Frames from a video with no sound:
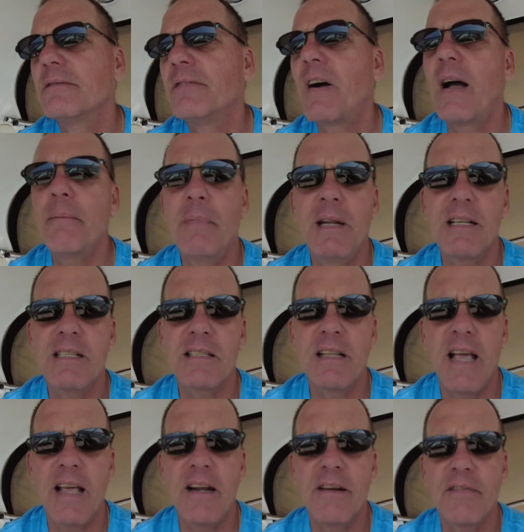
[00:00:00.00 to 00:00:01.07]
Five minutes
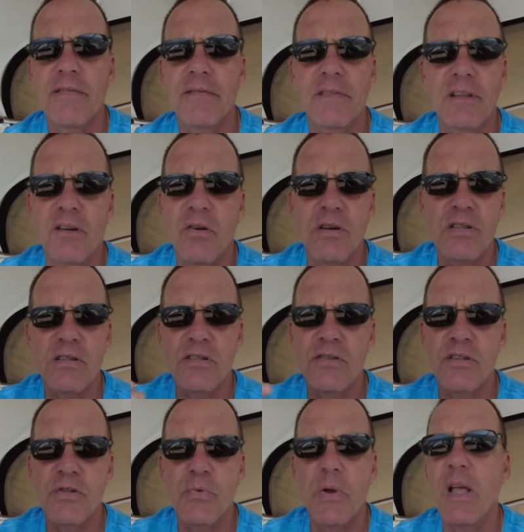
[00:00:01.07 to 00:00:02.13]
later, of course,
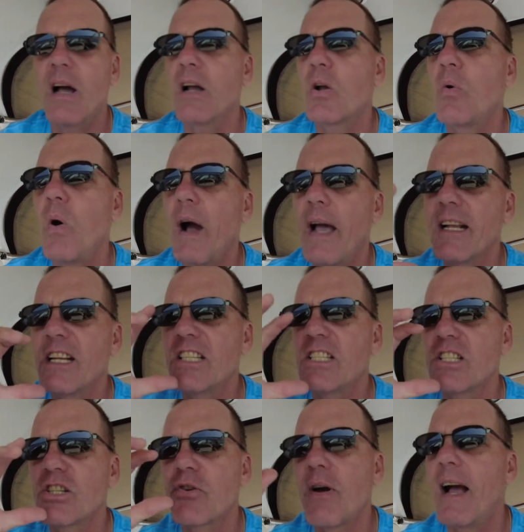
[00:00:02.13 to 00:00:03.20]
since we got quiet,
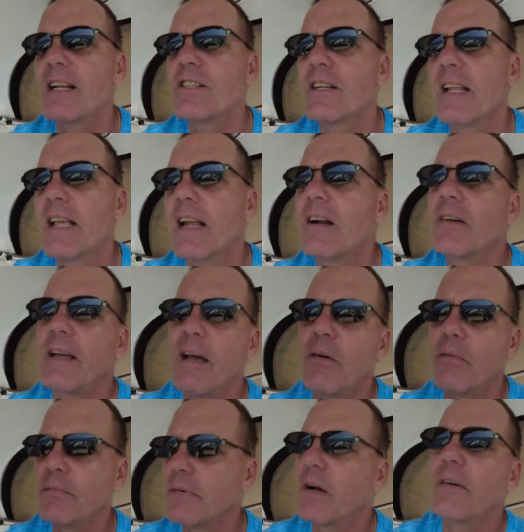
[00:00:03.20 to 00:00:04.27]
scratching again. Okay,
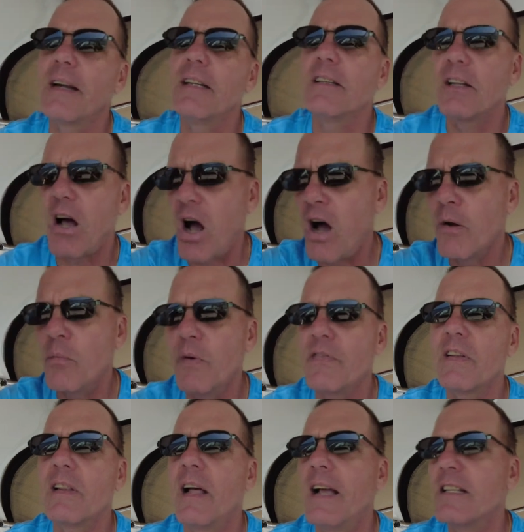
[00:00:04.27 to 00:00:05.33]
all right, on
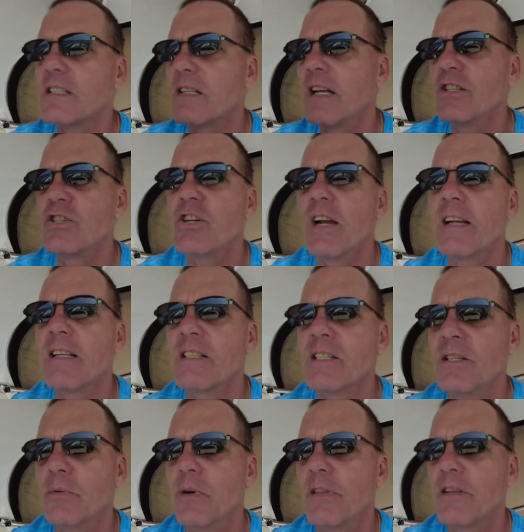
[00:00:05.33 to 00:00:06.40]
with the lights, let's check and
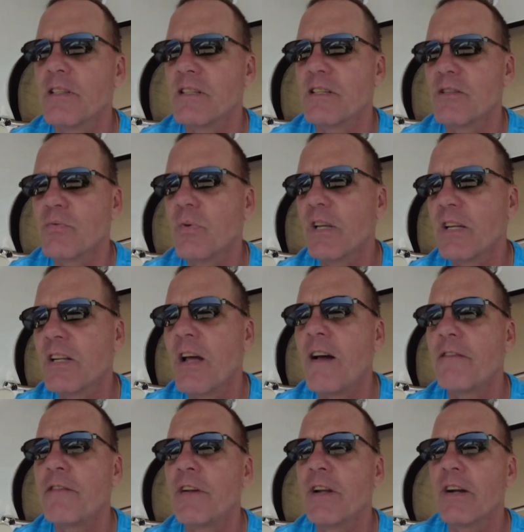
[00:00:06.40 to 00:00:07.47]
see what this is. We could
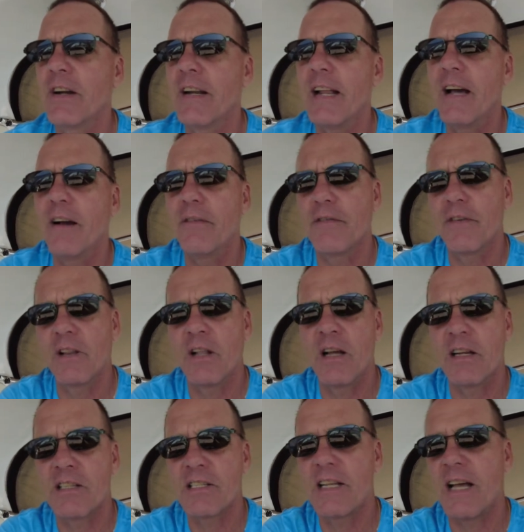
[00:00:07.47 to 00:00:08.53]
not figure it out for the
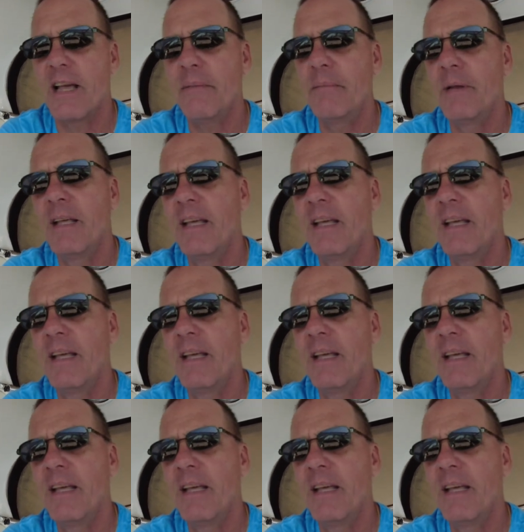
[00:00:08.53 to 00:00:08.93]
longest time.